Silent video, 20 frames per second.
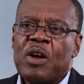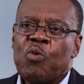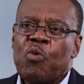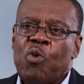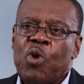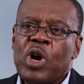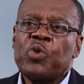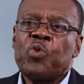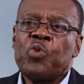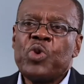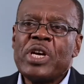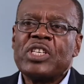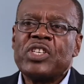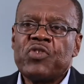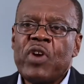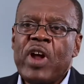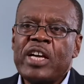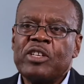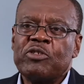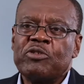What we
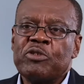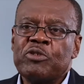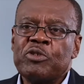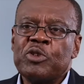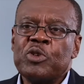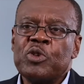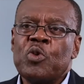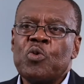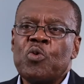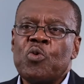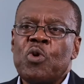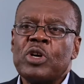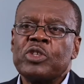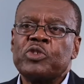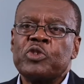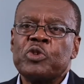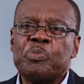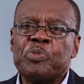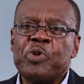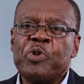tried to do
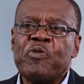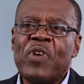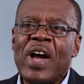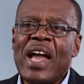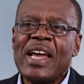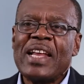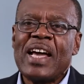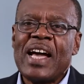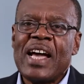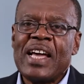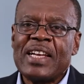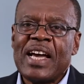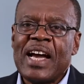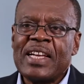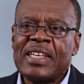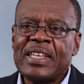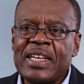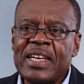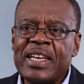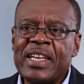was to provide an
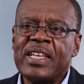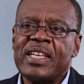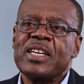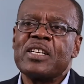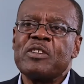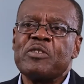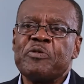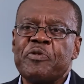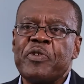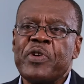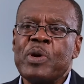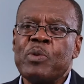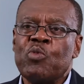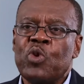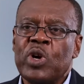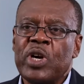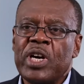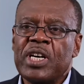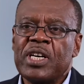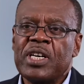analytical
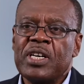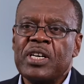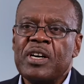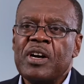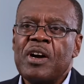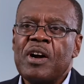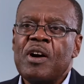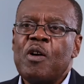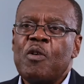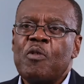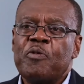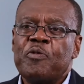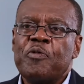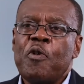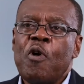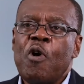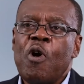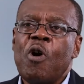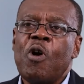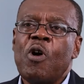framework
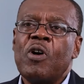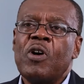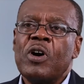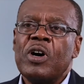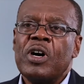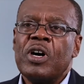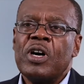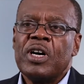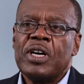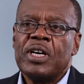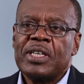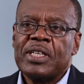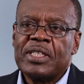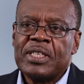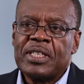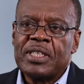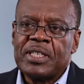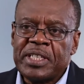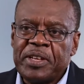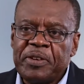for
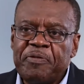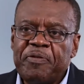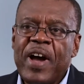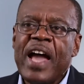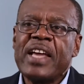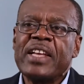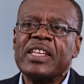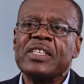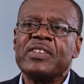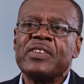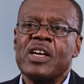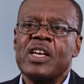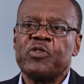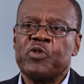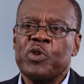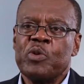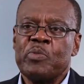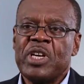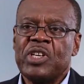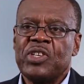defining
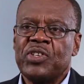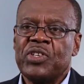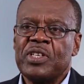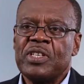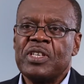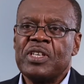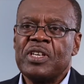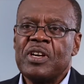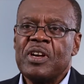transformation.